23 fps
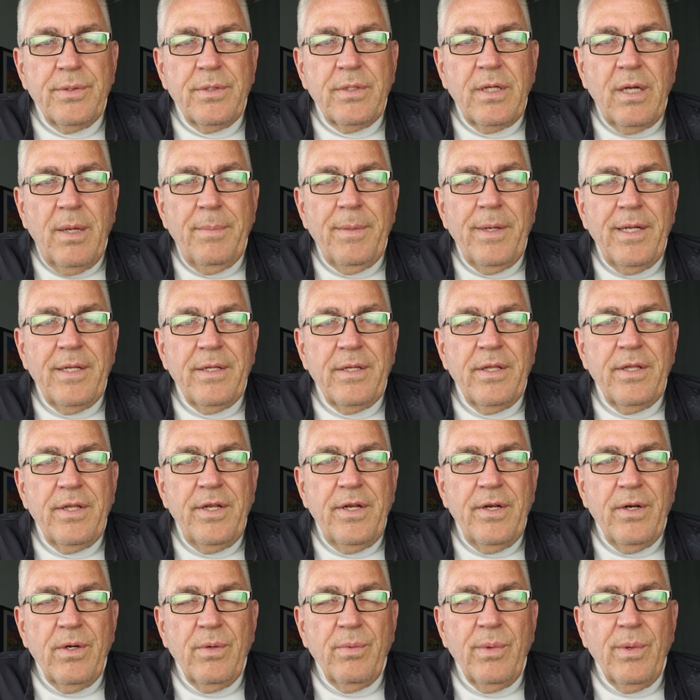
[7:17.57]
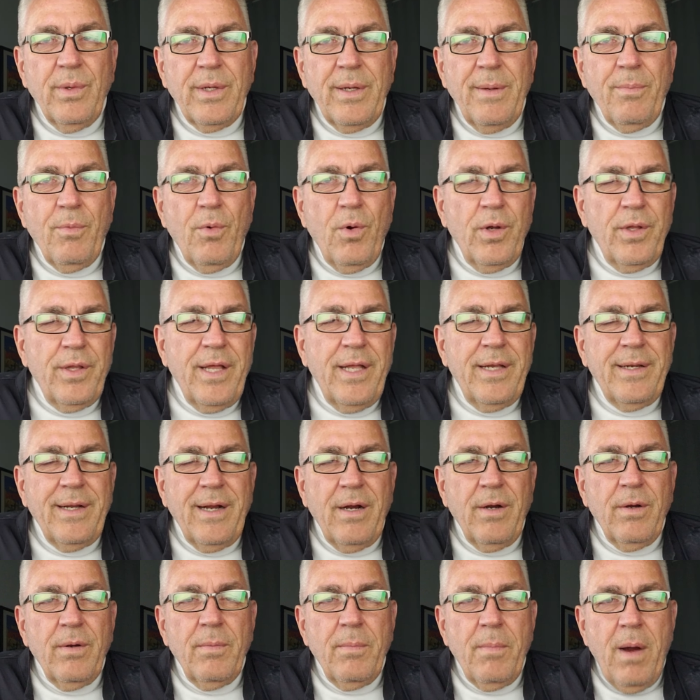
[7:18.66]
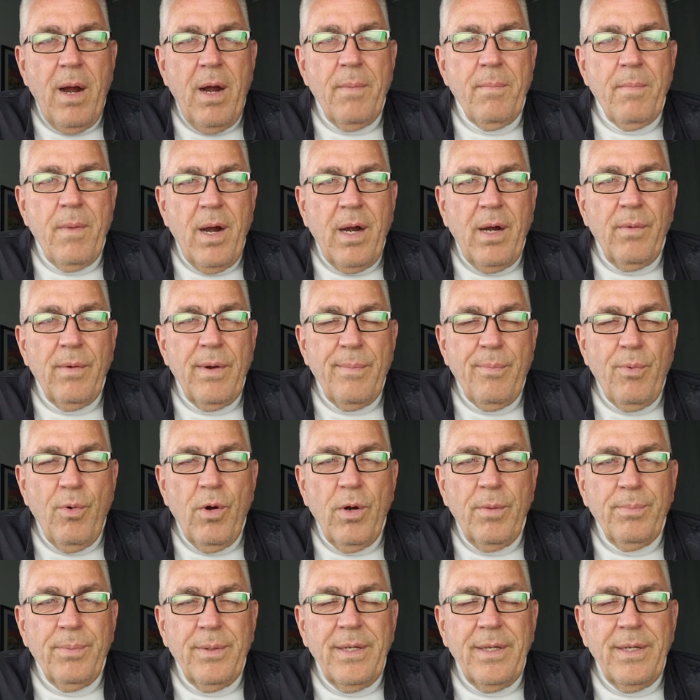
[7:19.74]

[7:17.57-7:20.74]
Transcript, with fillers: coming into the year, and we'll get more of that in our market report,